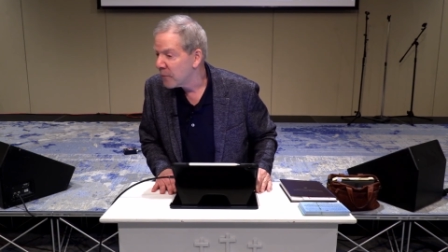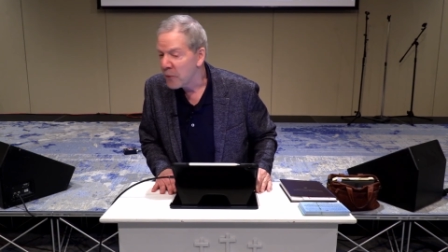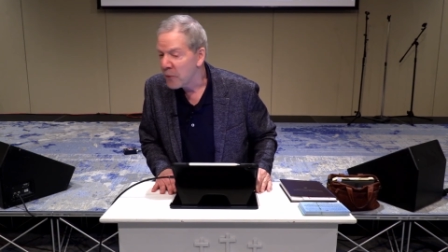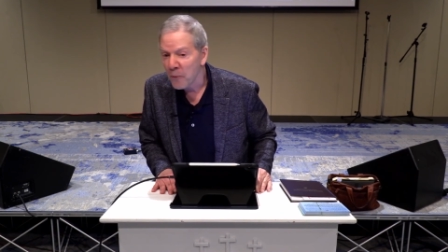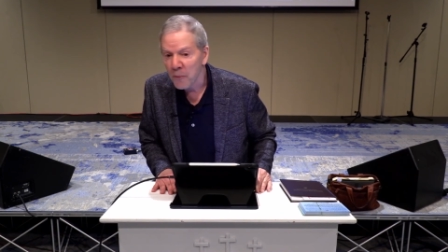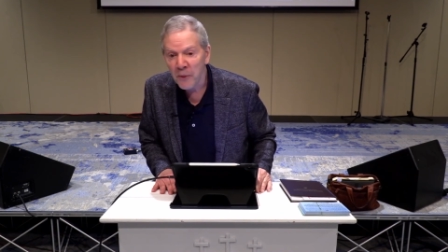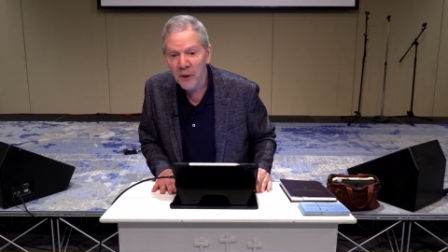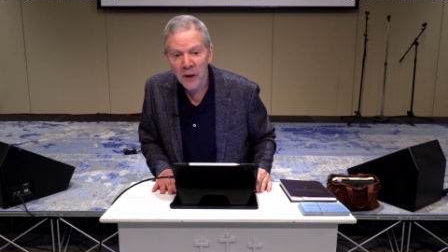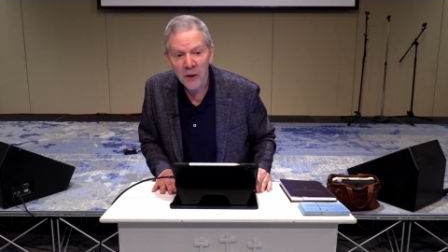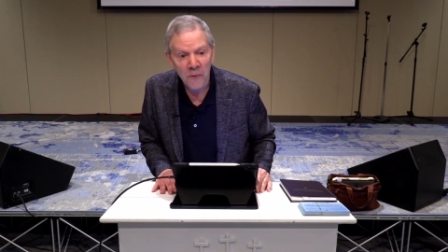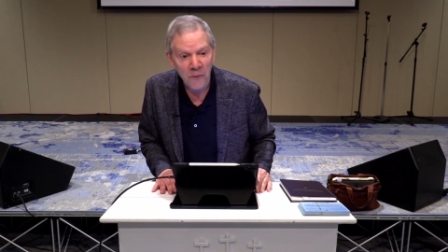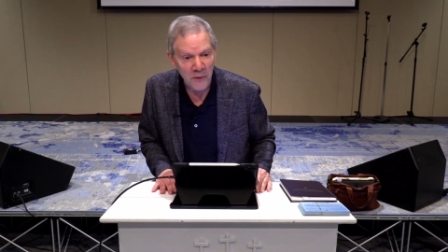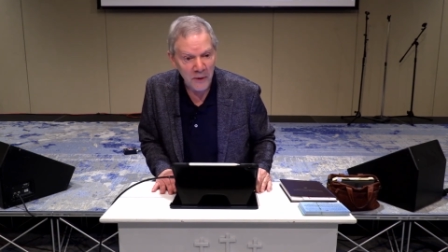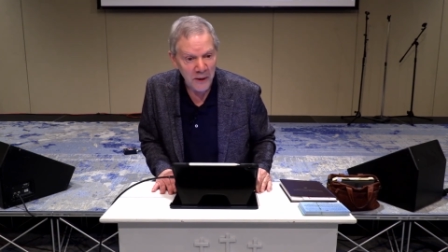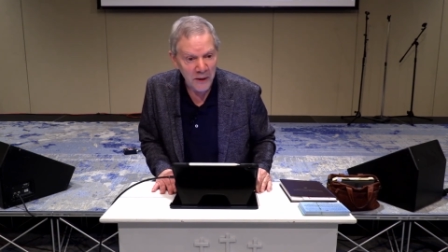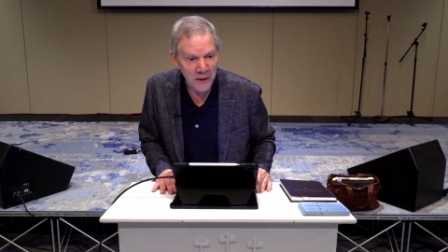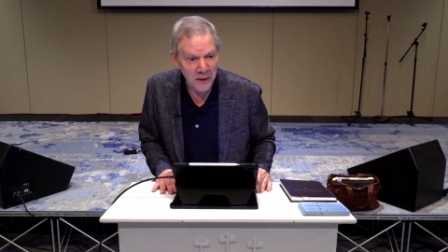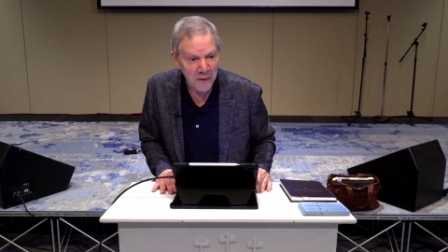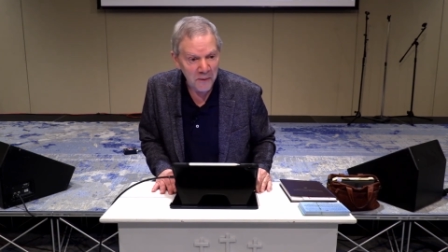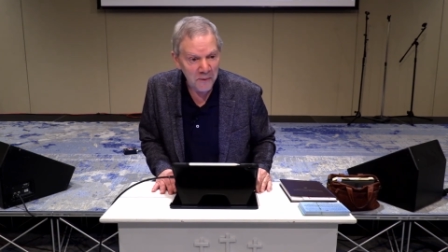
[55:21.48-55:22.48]

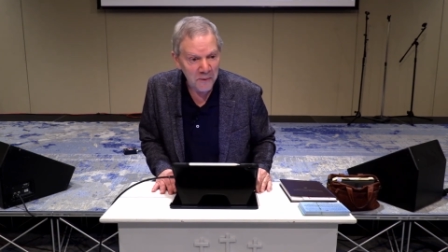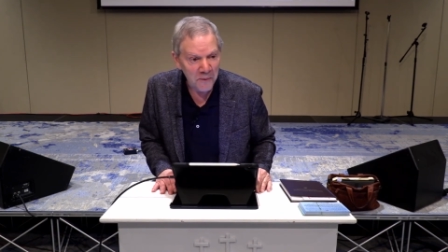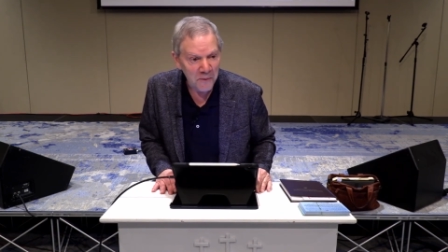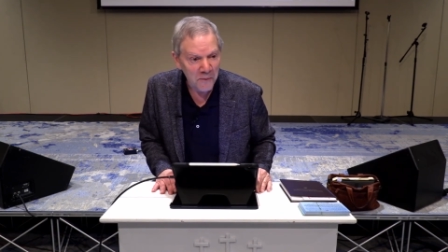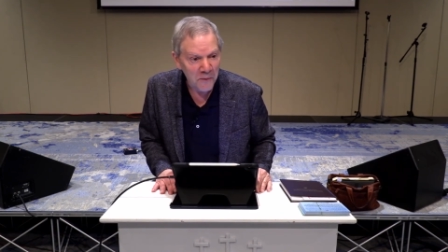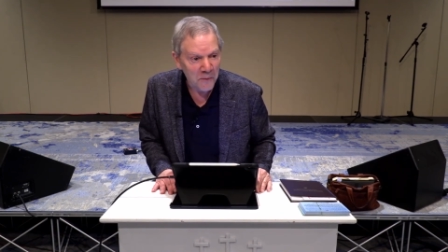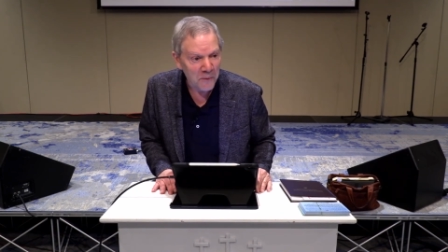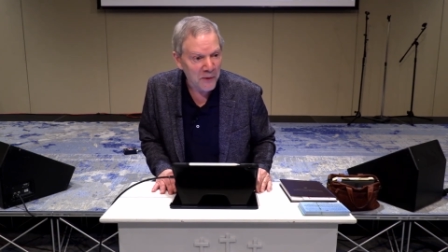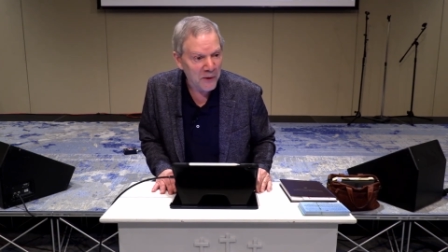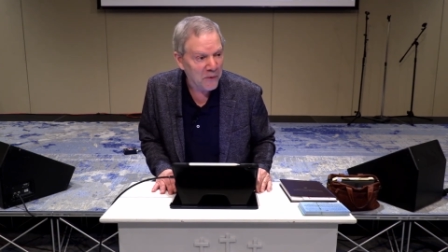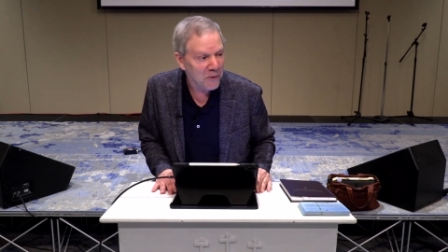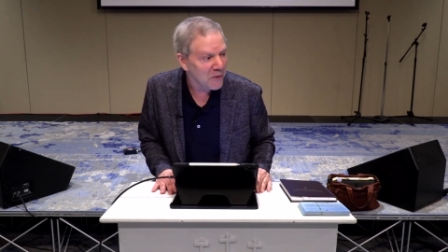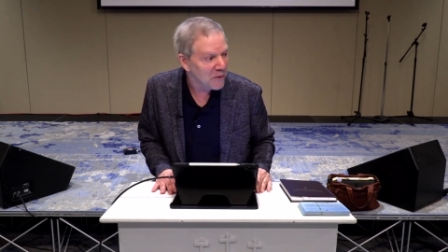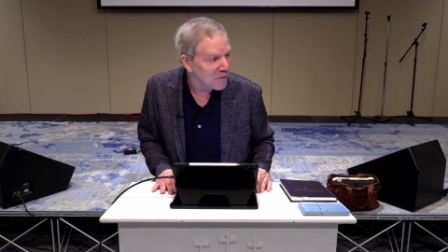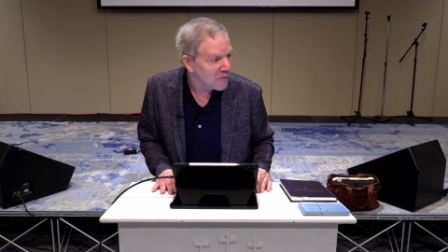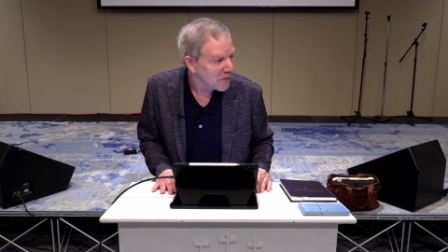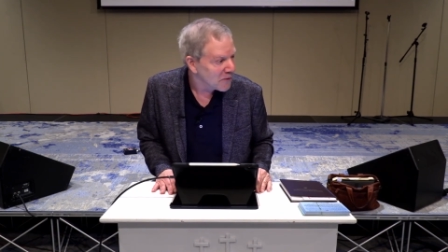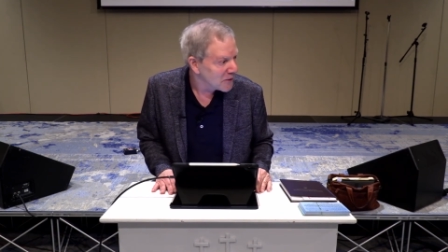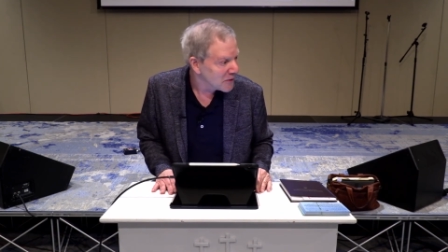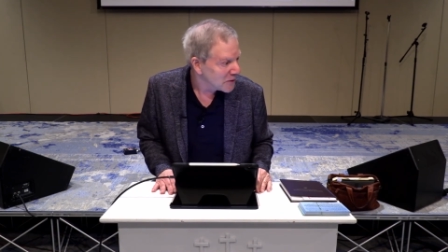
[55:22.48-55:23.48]
Propinquity will be
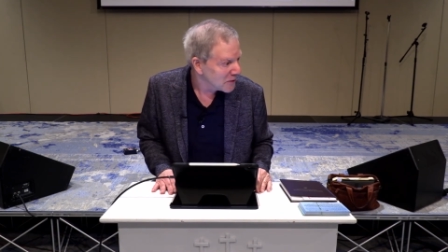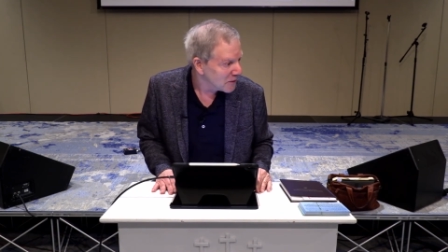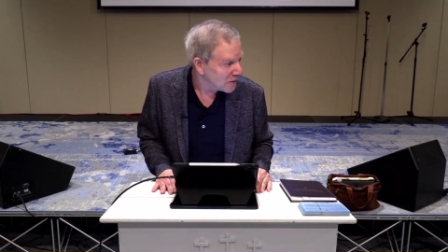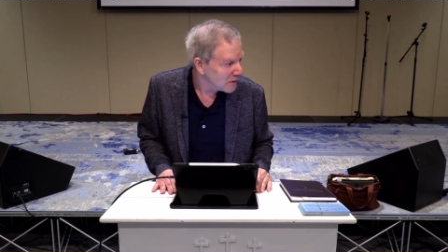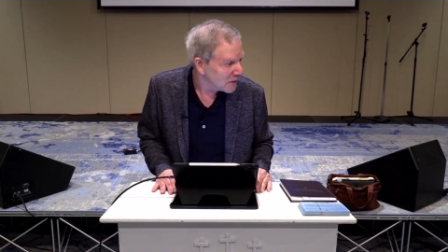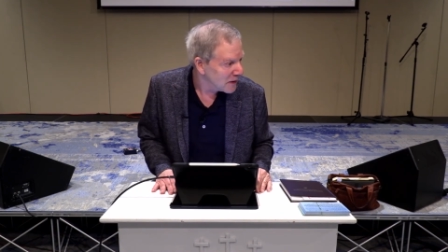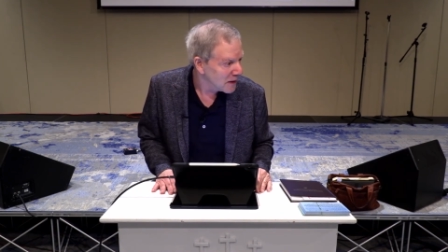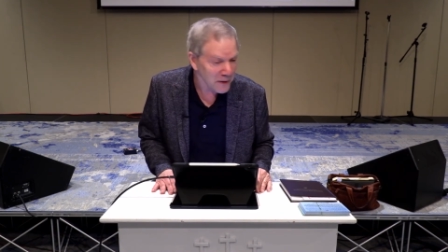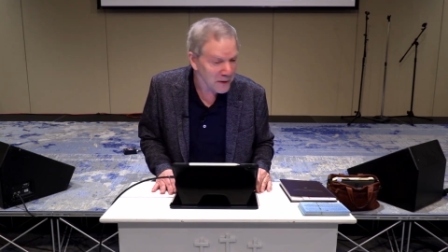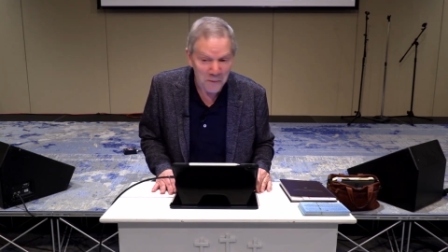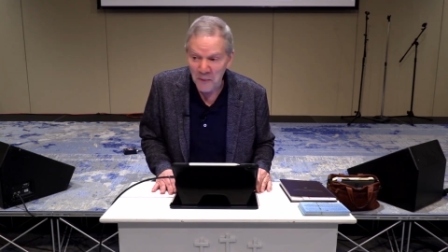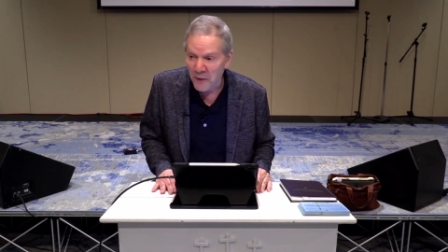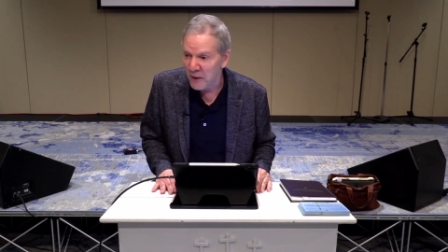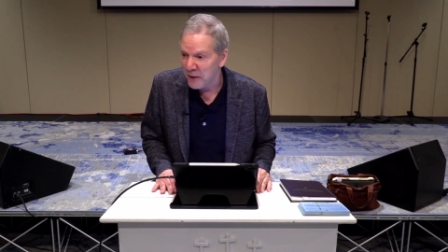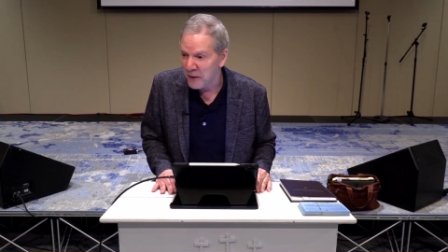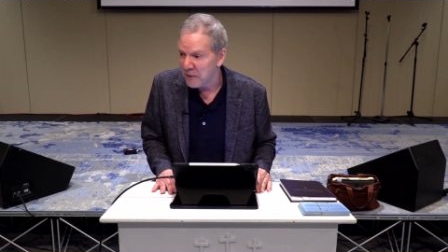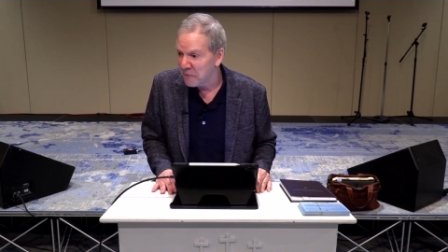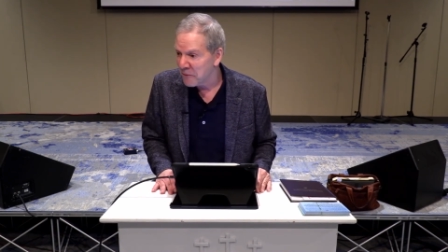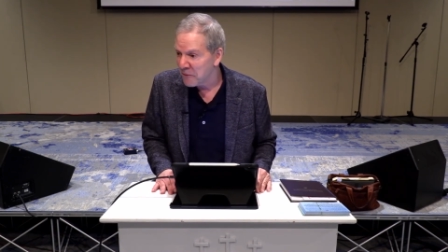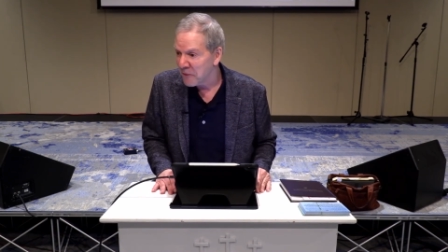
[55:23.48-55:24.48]
universal in the
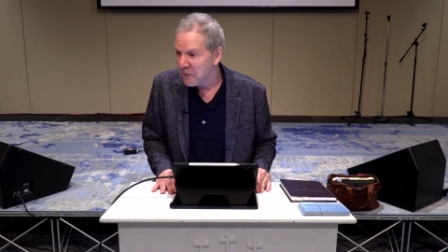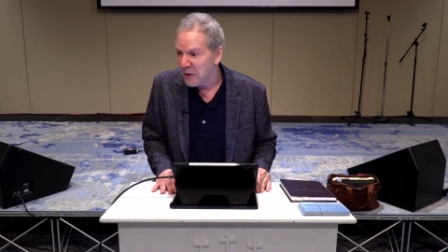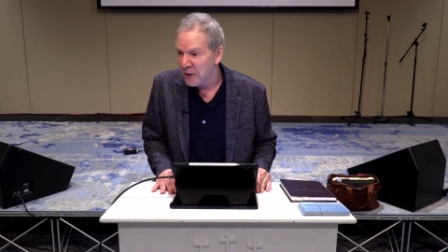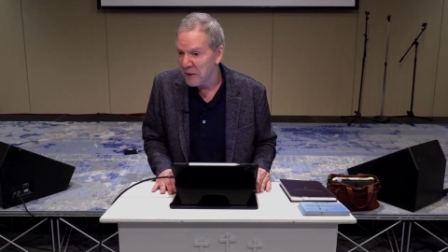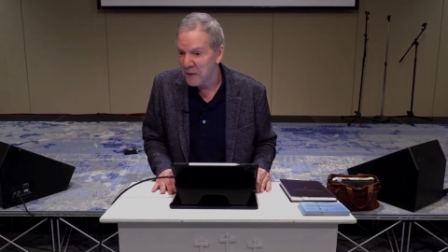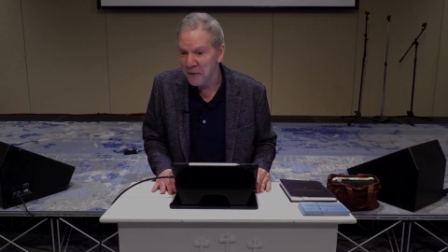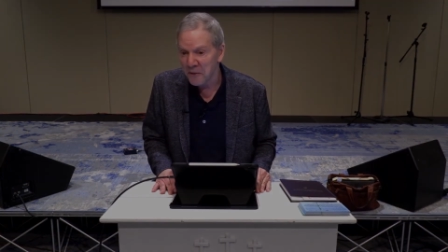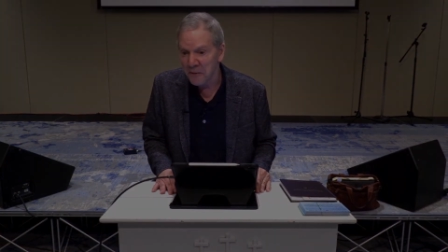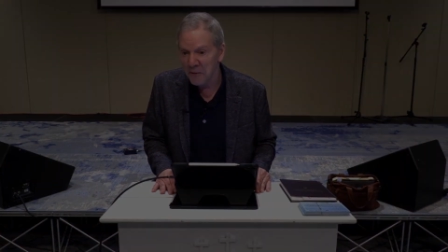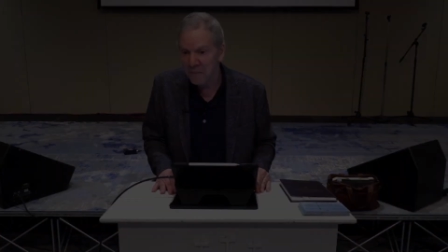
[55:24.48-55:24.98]
body of Christ.